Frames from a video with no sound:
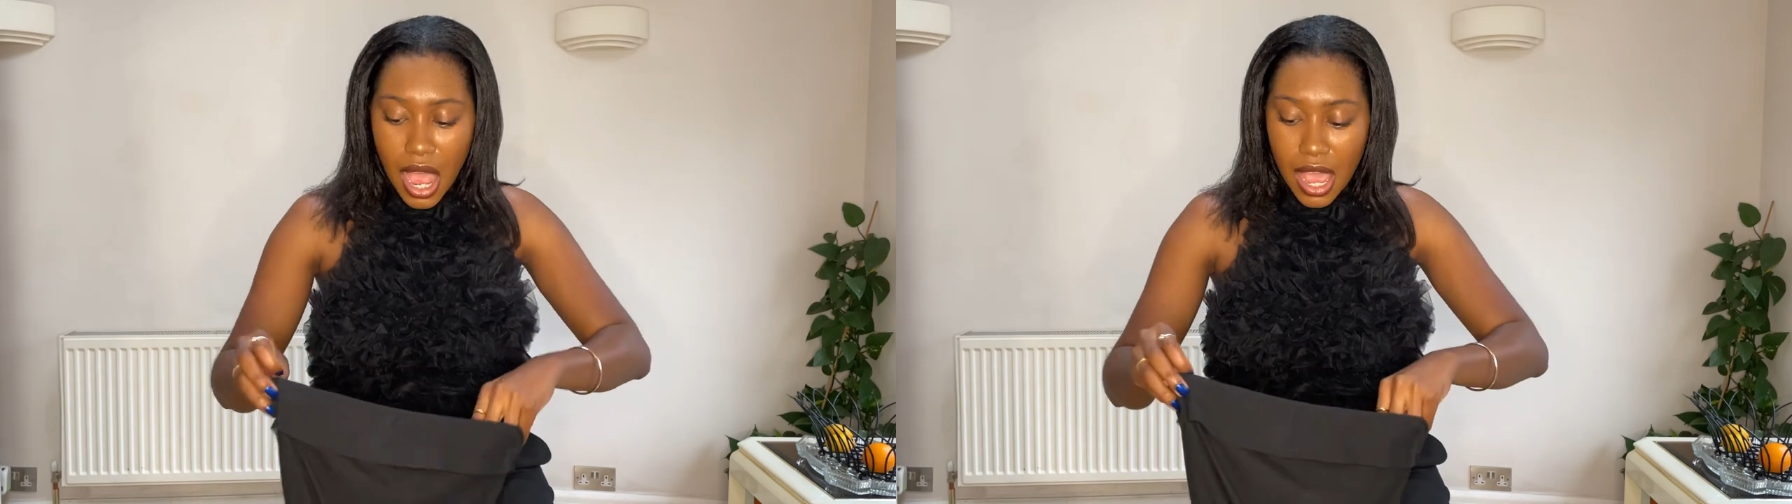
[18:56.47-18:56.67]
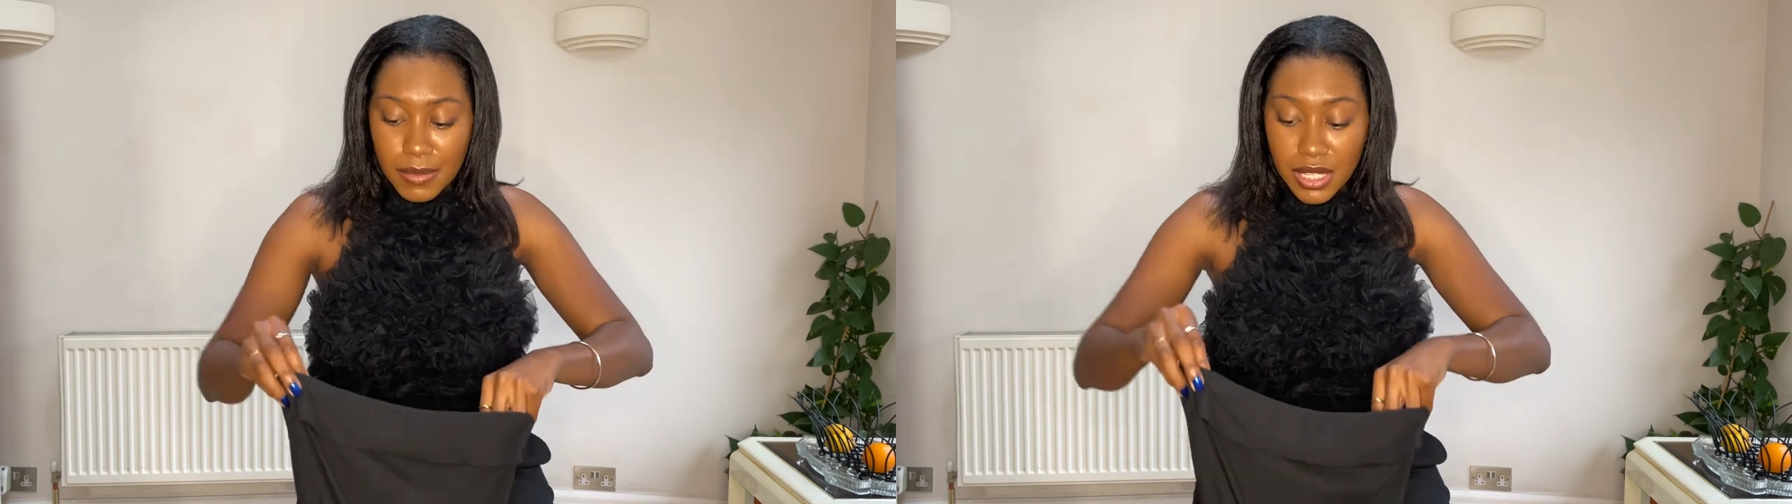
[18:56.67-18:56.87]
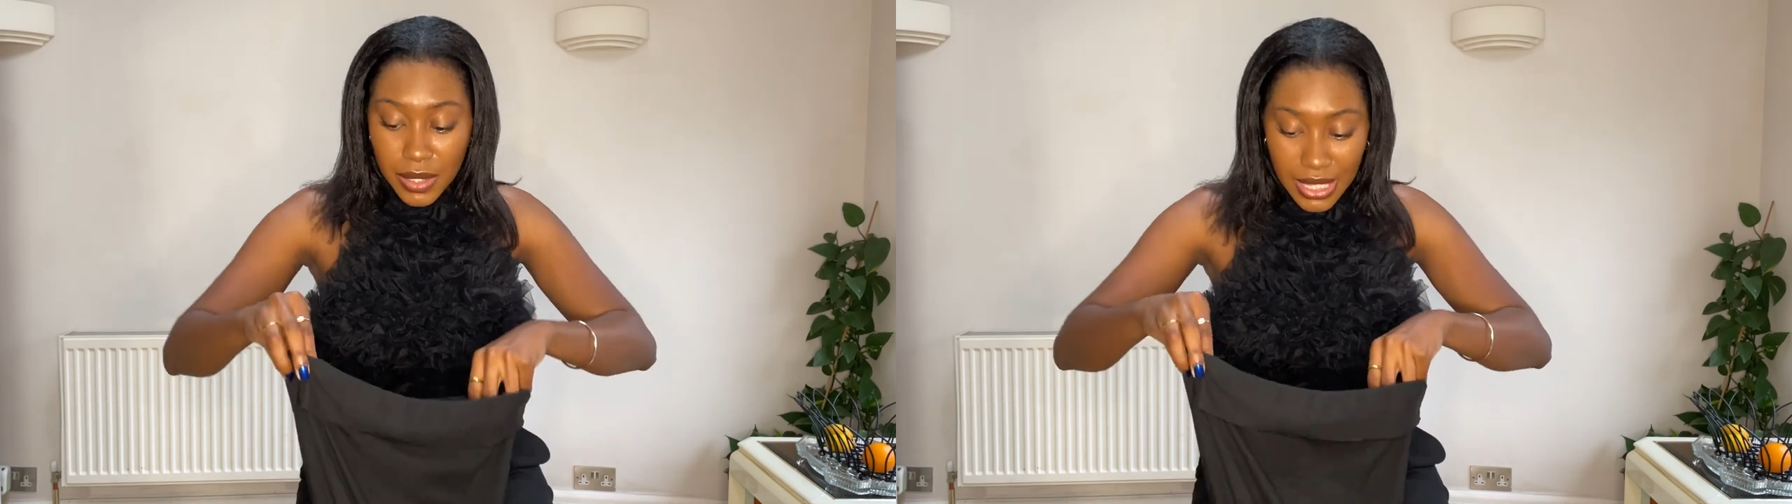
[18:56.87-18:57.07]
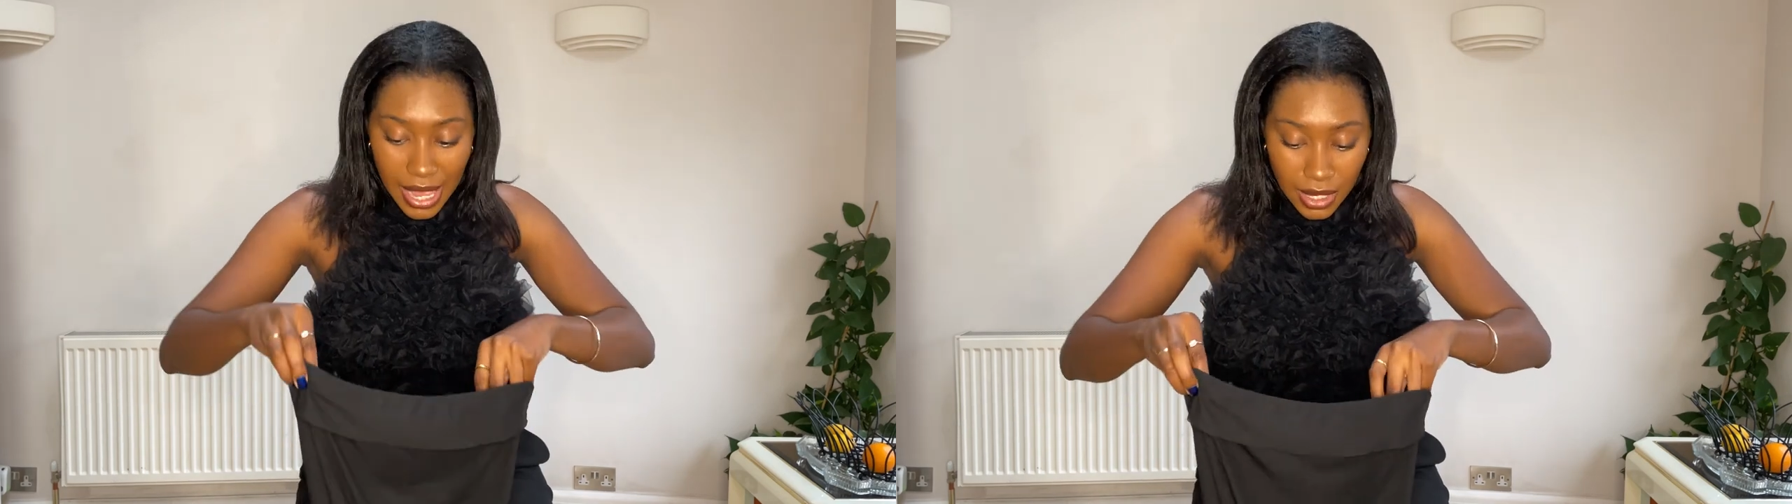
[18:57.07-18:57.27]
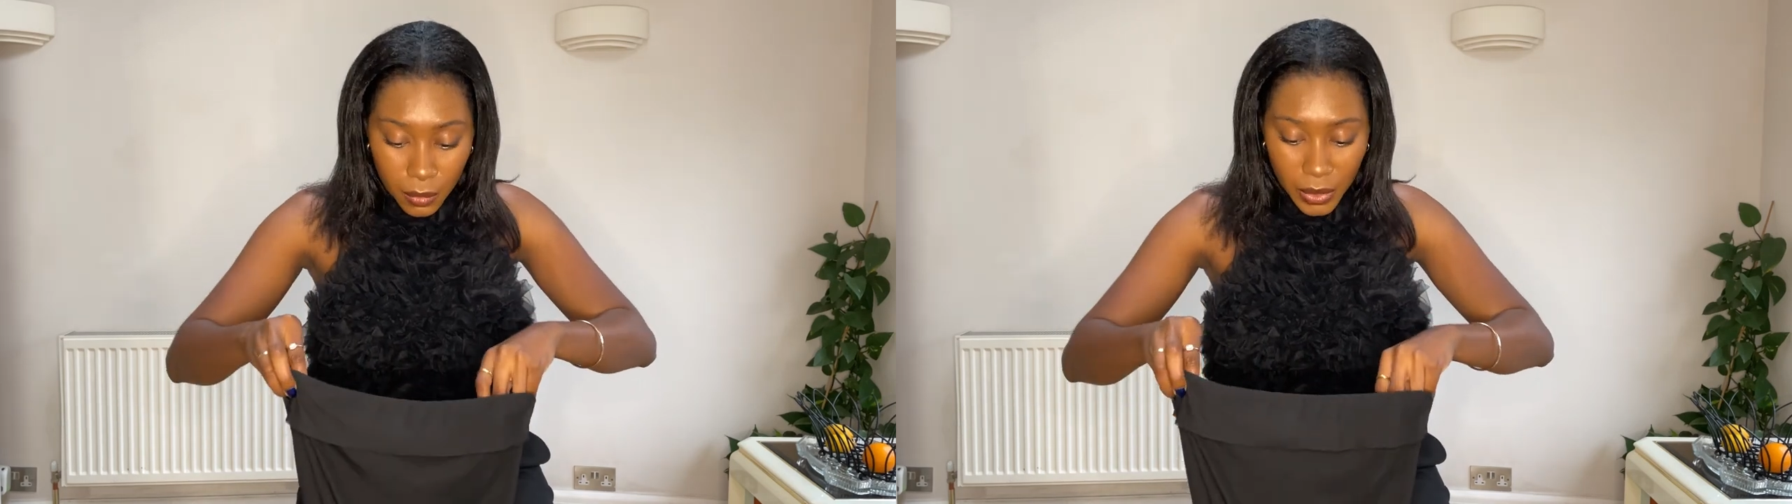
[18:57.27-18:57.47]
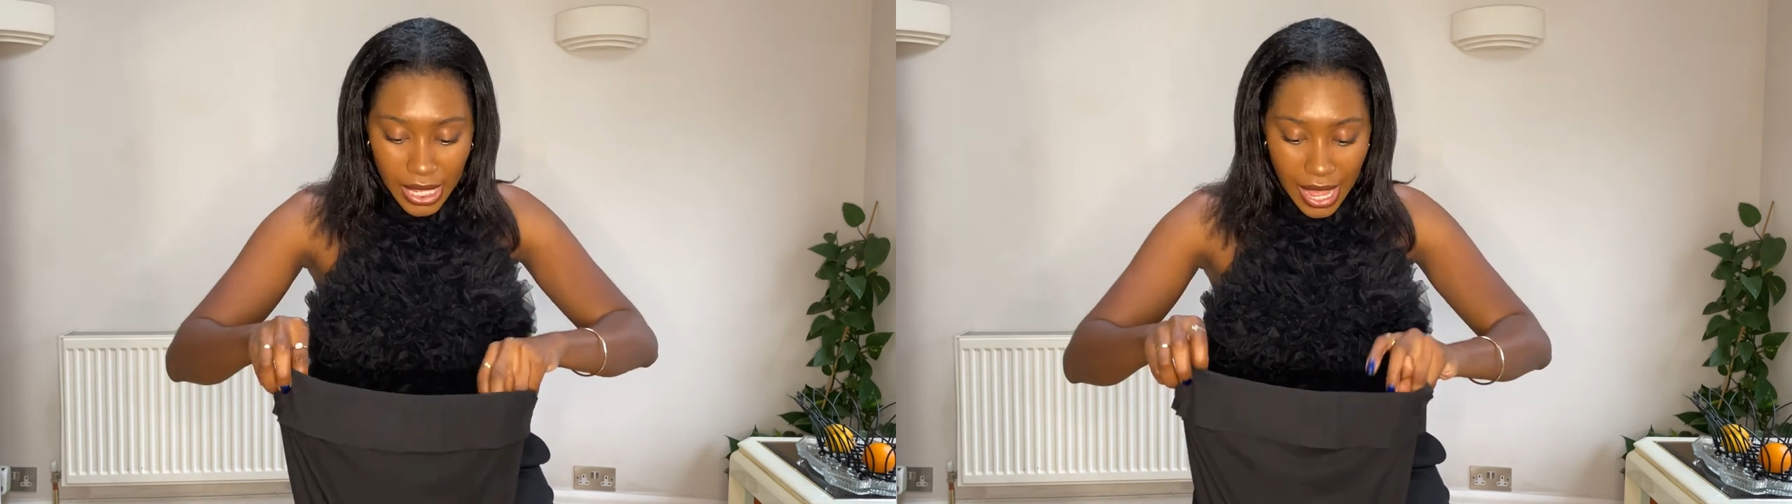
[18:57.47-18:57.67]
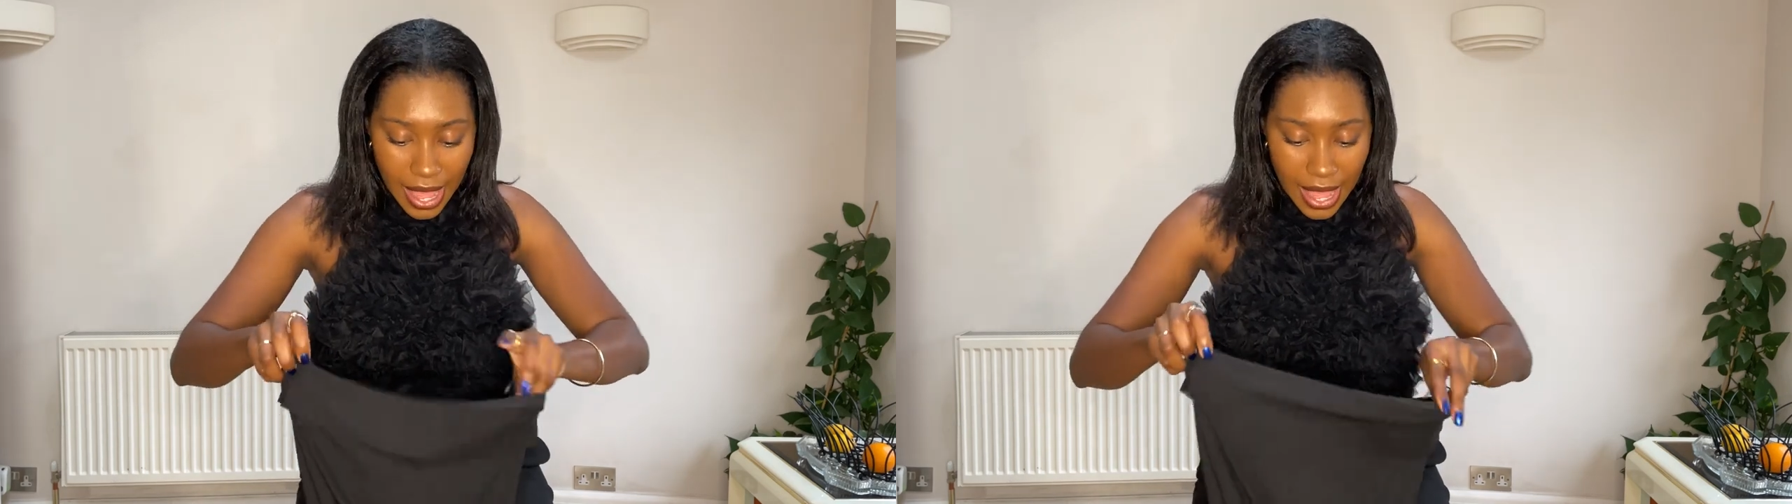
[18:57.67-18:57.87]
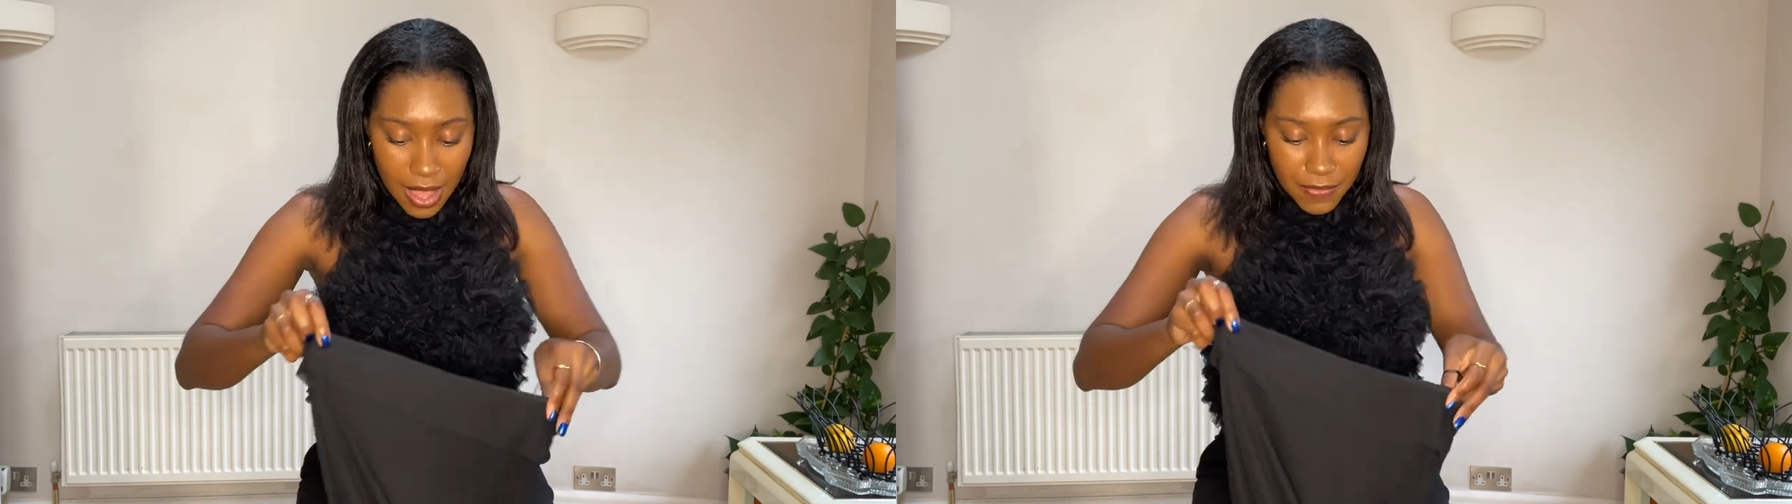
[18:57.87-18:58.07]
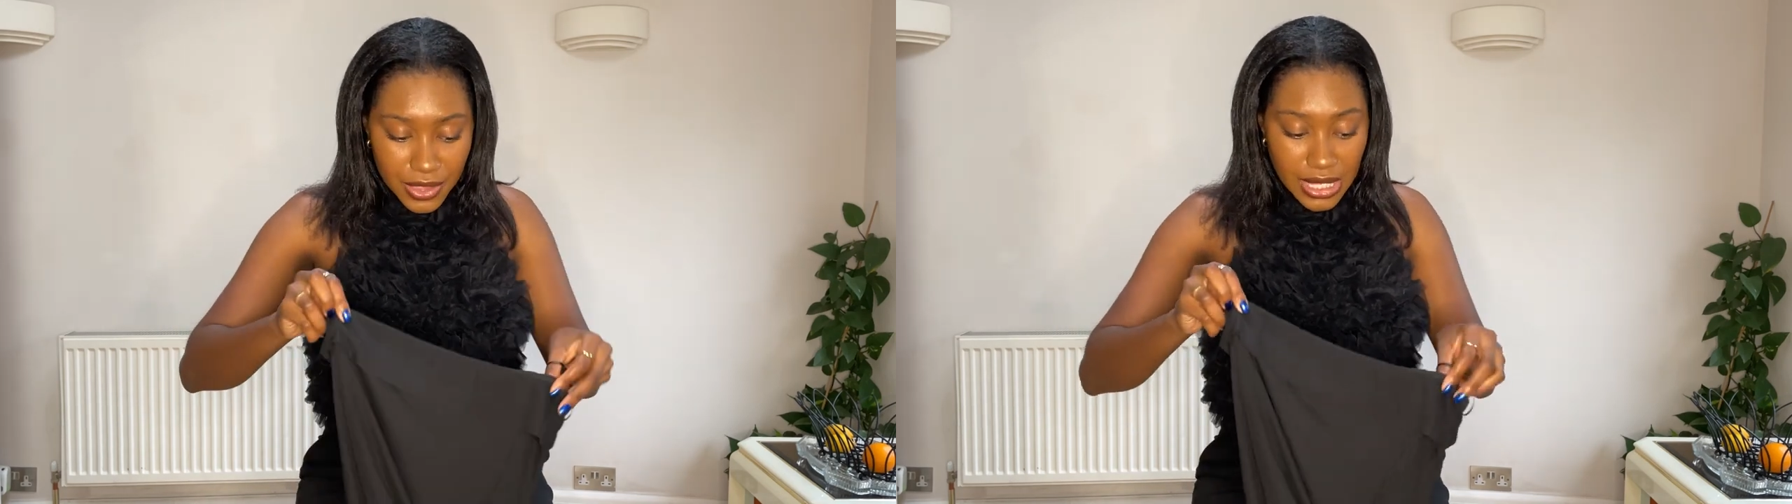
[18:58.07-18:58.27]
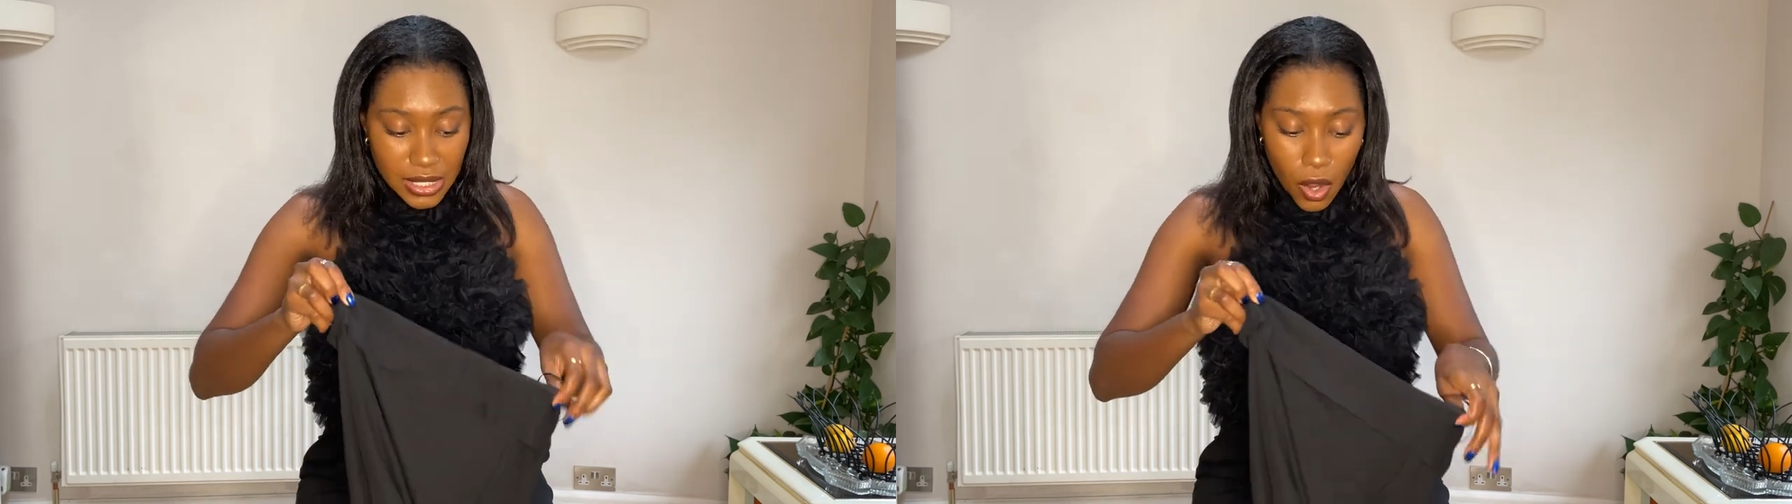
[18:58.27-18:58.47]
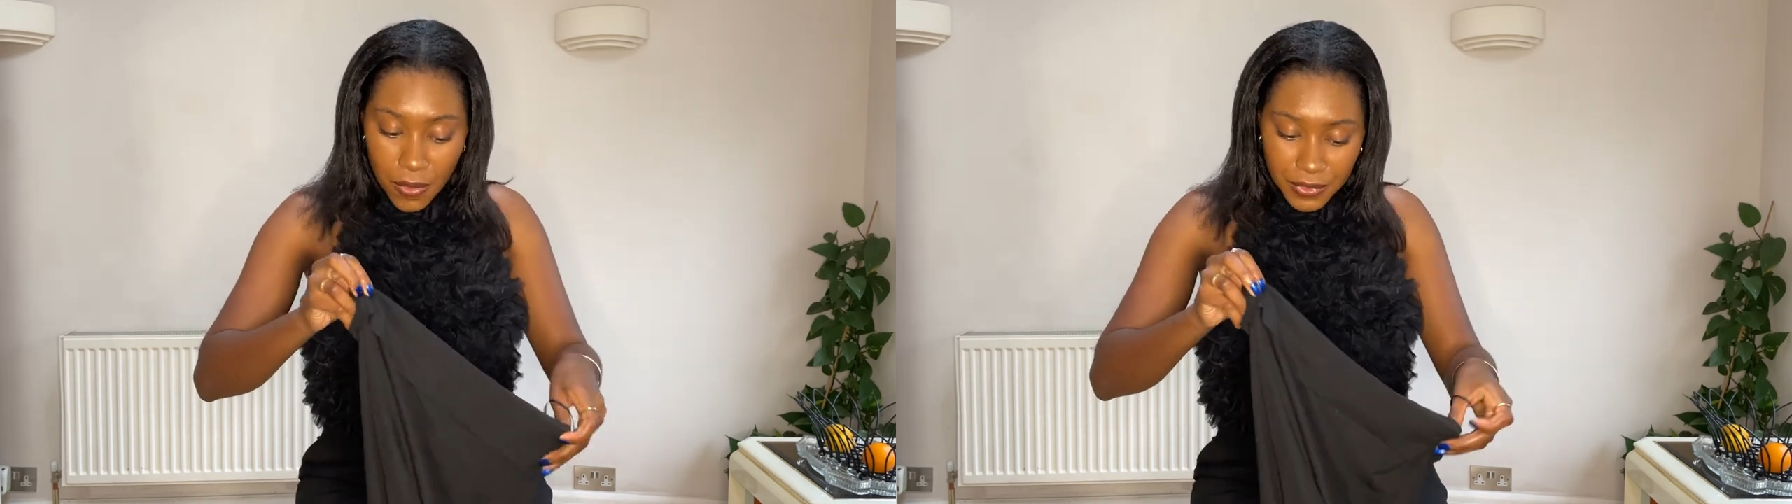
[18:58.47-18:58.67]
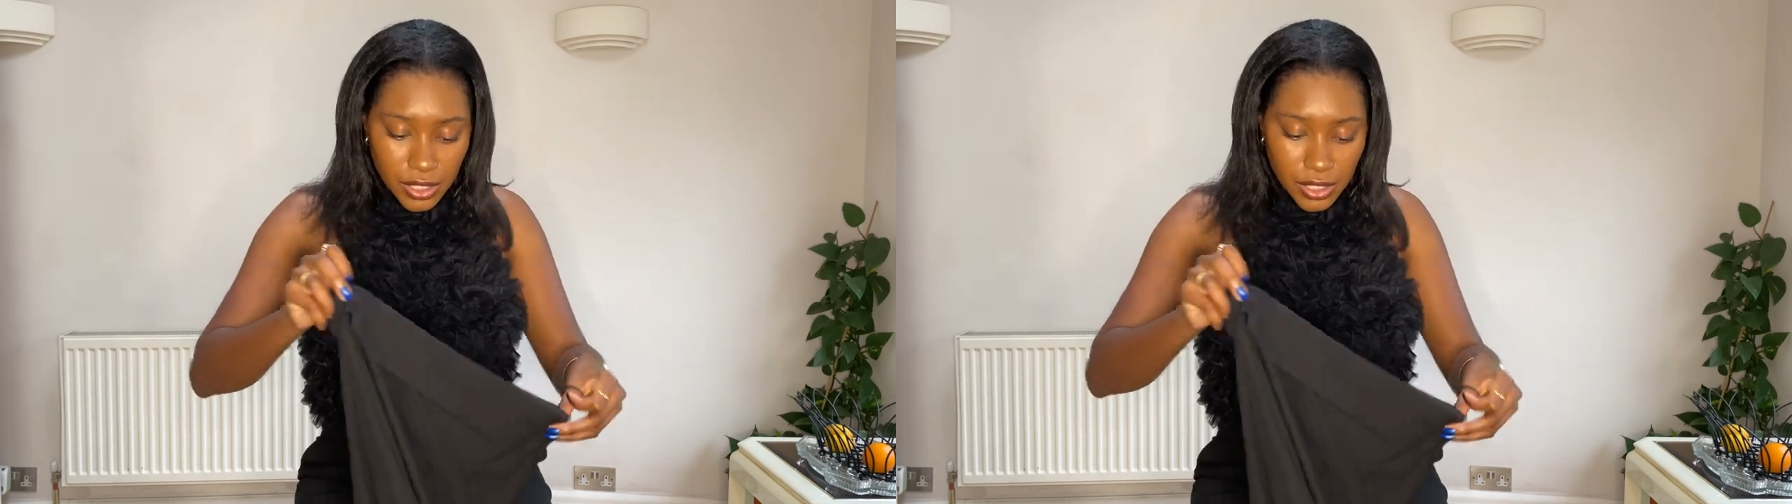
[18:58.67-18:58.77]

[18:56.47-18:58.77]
Um, so again, we have this off the